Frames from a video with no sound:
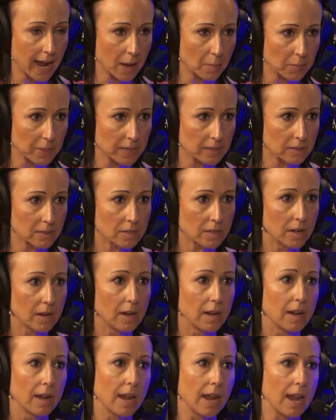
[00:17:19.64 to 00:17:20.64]
happened.
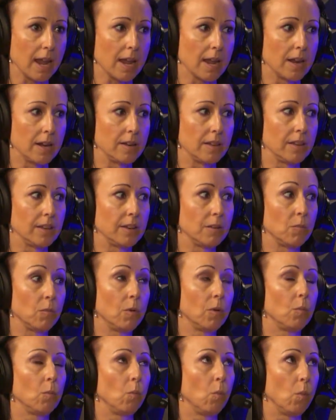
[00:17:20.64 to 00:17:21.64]
And
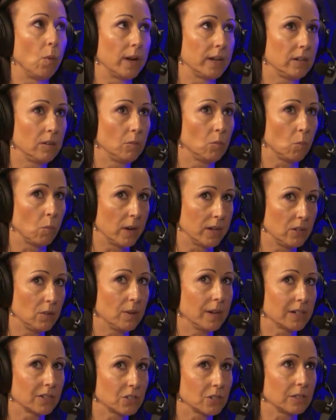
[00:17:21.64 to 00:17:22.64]
when
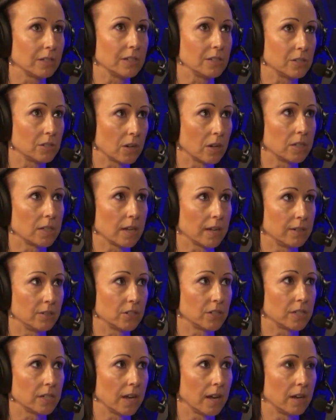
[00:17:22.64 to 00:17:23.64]
you actually start to
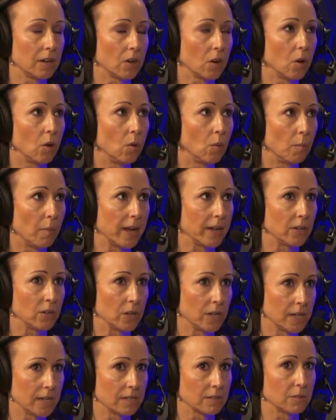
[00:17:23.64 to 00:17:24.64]
understand, oh my
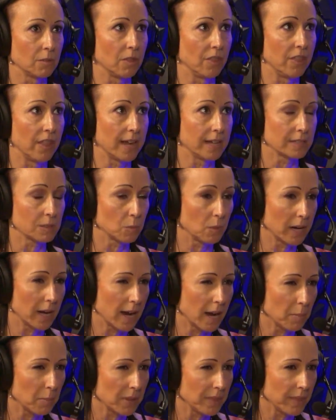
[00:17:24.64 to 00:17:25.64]
goodness, that's what
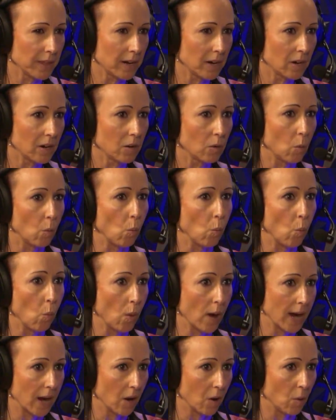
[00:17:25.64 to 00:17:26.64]
happened there.
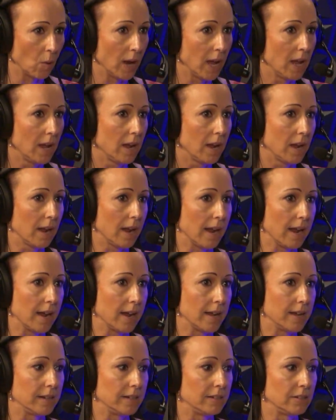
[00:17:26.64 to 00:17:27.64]
Wow.
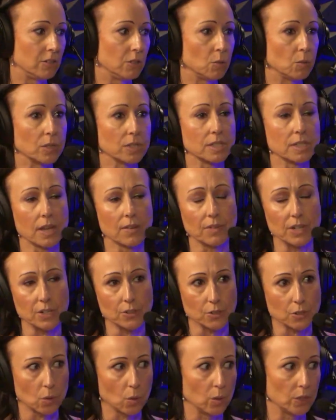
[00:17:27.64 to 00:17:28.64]
And you were 7
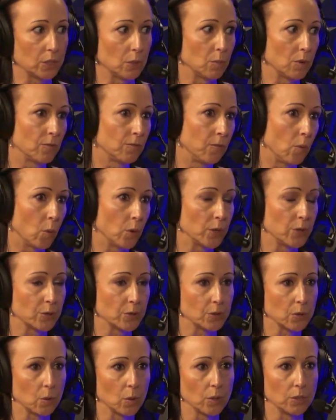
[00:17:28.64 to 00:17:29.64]
years old, you were 4
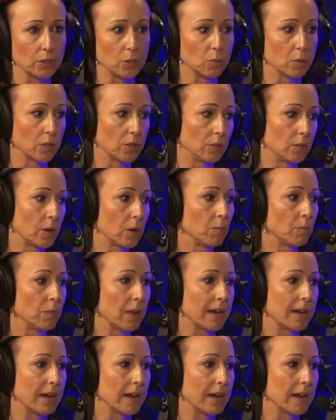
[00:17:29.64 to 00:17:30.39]
years old, you were